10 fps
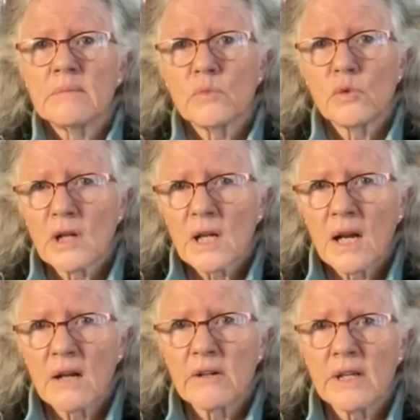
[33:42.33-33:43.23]

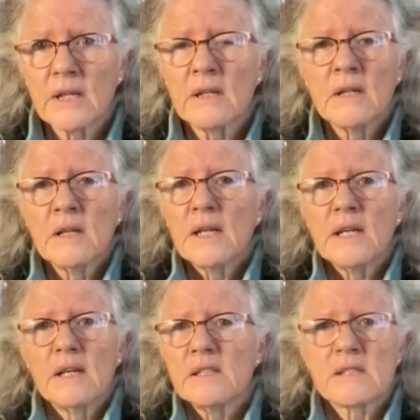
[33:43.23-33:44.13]
watercoloring
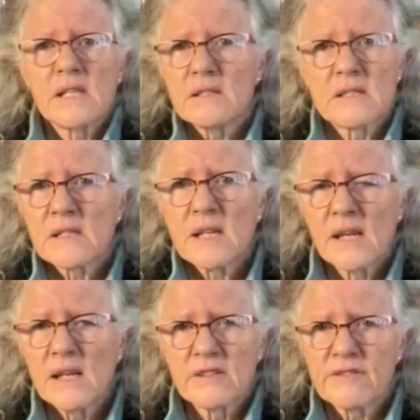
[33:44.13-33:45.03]

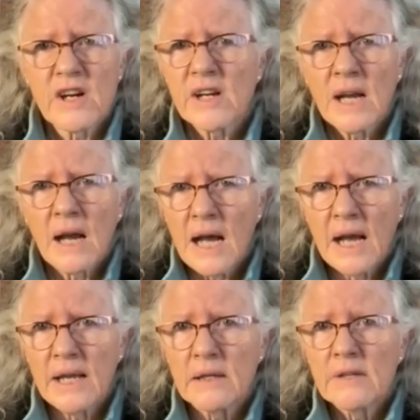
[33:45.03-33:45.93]
is very
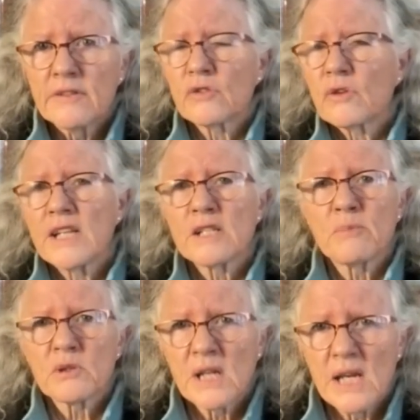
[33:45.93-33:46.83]
high, the
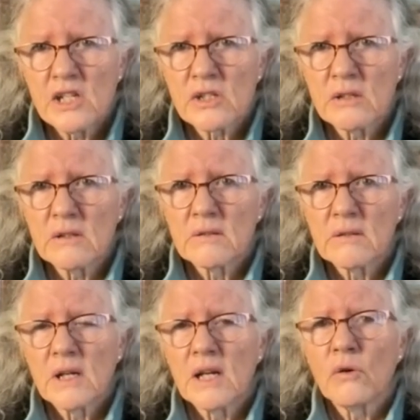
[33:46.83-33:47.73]
transportation
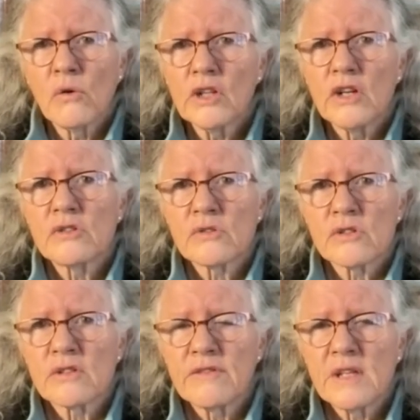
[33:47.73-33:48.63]
and all those
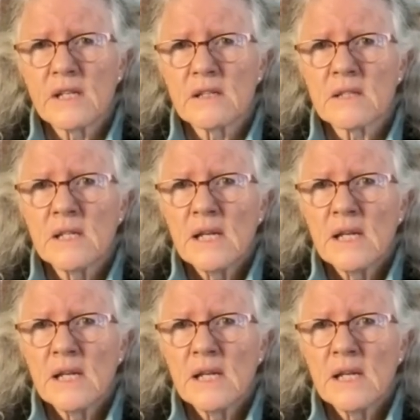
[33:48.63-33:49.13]
sorts of things.